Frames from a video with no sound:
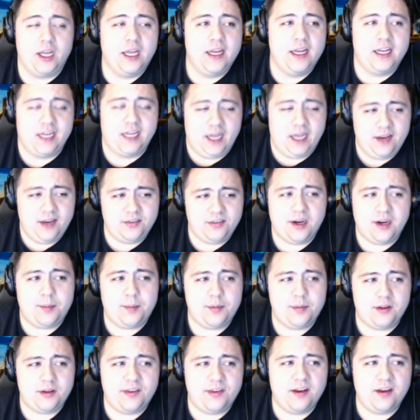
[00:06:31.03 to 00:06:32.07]
he has a
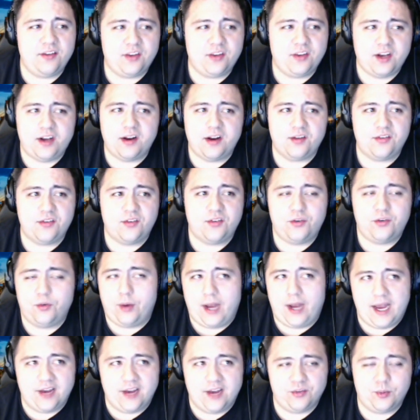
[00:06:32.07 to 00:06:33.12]
couple of things that he doesn't do
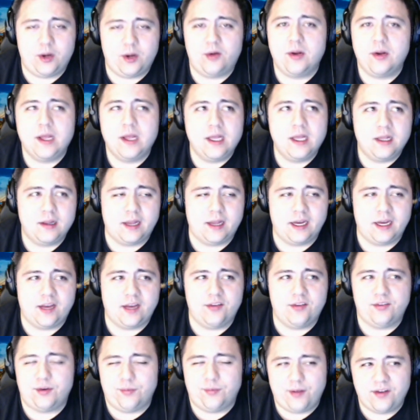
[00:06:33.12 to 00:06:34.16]
as well, like
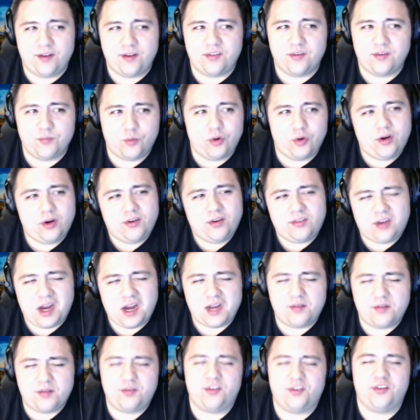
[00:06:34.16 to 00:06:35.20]
his defensive work is
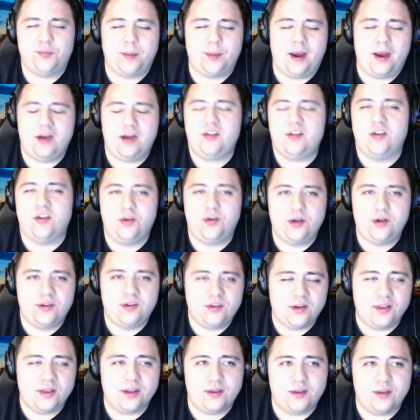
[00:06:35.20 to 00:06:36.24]
kind of suspect, and you can
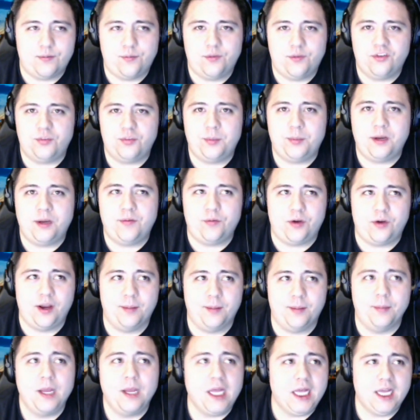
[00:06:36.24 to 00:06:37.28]
tell that the foot speed for
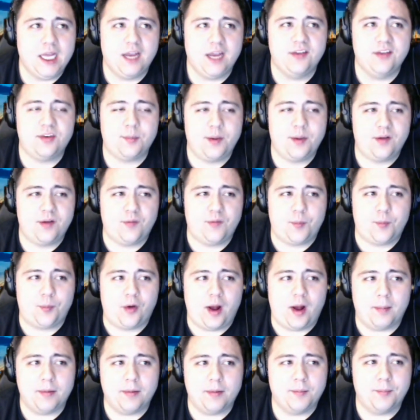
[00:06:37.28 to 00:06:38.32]
him is a bit of a
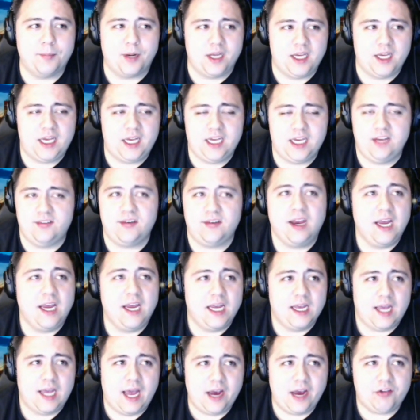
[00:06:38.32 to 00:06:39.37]
problem, but he's
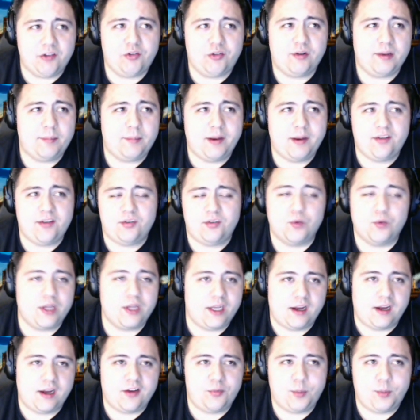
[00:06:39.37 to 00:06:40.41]
actually made some
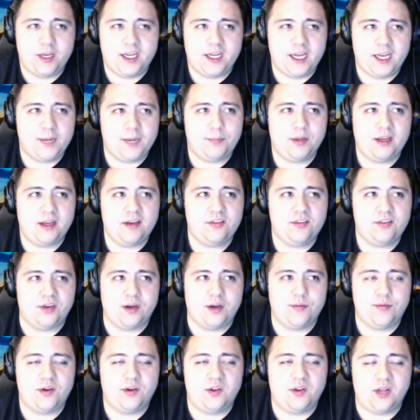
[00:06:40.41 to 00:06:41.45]
really nice PK plays, and
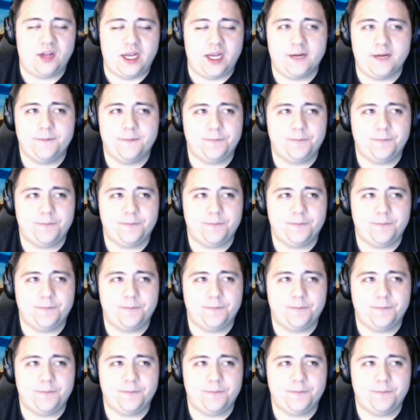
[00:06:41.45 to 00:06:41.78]
I feel like